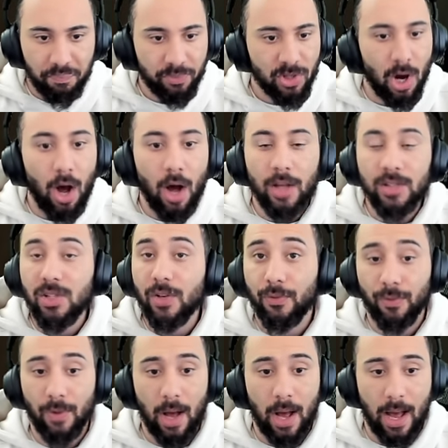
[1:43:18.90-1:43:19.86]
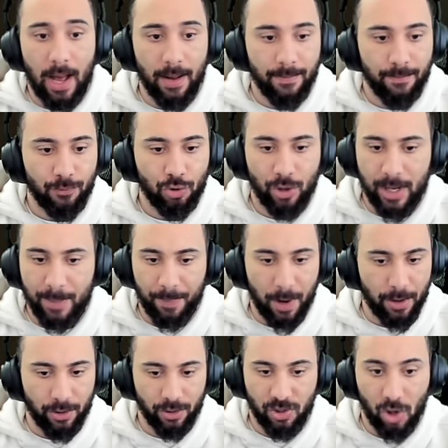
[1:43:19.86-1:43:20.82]
tons of uh, trade
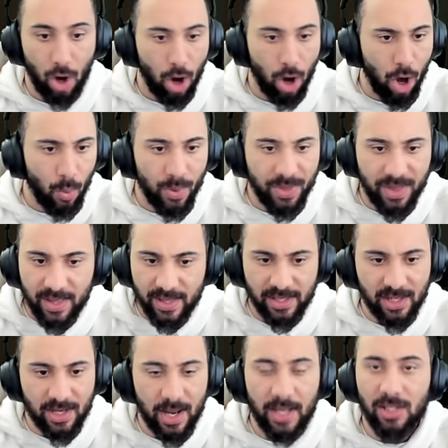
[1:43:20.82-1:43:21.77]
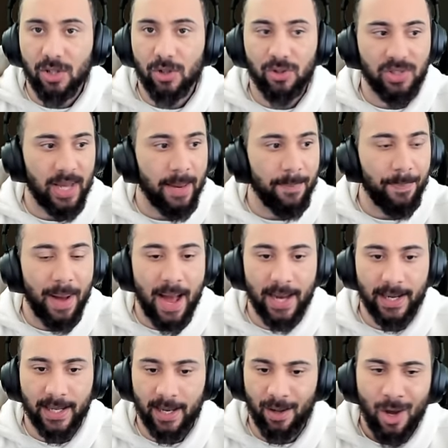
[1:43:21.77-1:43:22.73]
partners all within this nice little tight
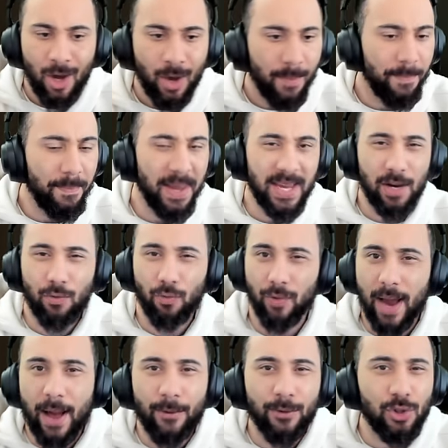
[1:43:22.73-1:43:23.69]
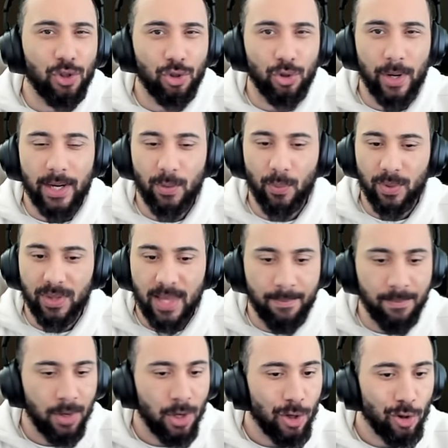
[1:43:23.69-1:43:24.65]
pocket, making rounds, trading with
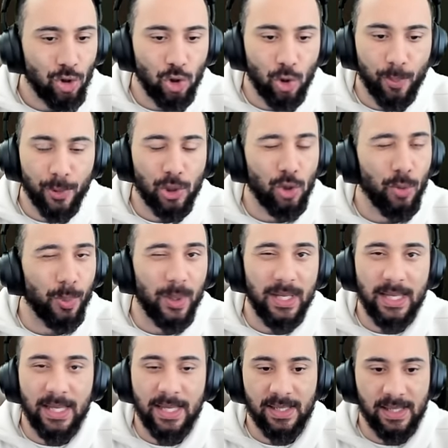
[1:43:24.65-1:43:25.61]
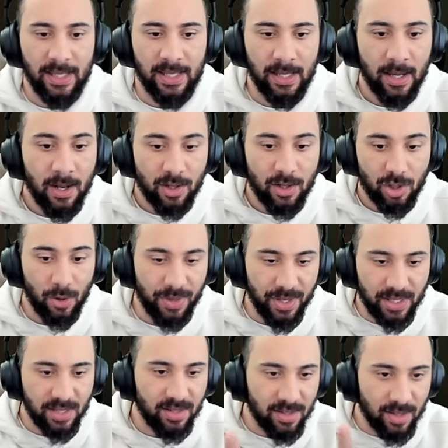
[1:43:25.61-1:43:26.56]
them super, super easy. So
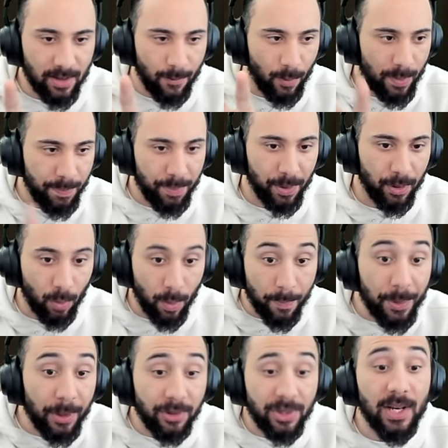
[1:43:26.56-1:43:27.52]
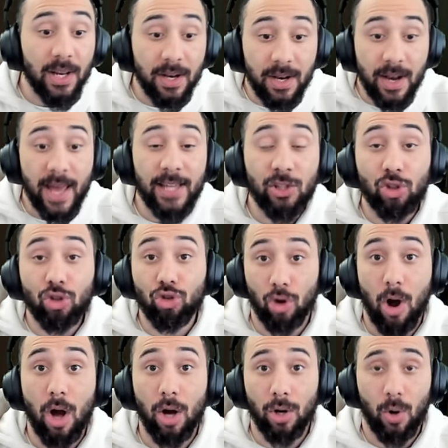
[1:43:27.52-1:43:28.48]
this is, we built. we are building a nice
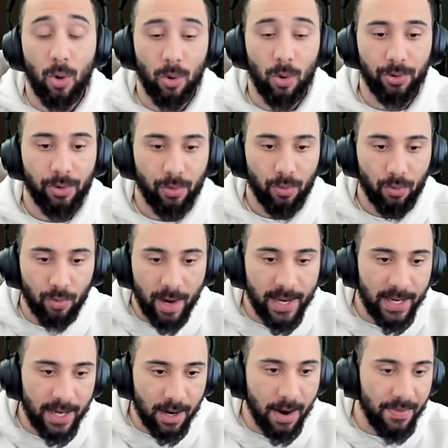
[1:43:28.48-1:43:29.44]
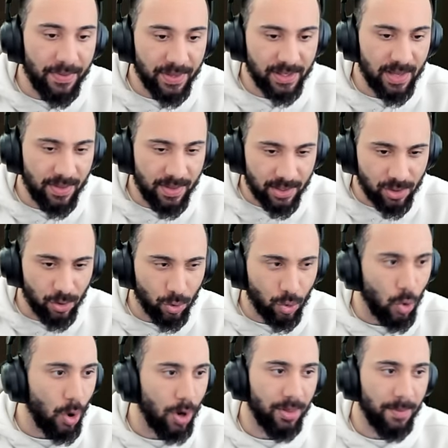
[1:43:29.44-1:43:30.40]
stronghold right here on the, in this
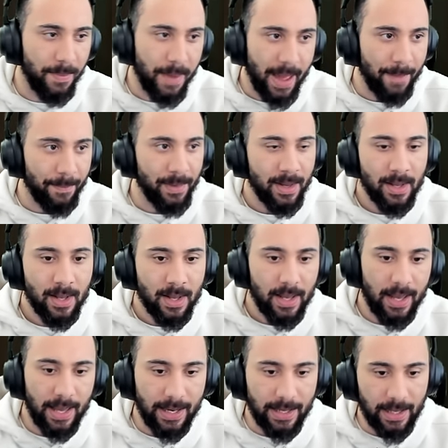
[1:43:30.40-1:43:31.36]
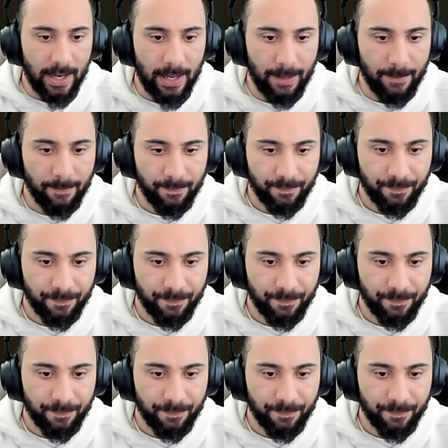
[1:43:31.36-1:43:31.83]
little corner of the map. And uh,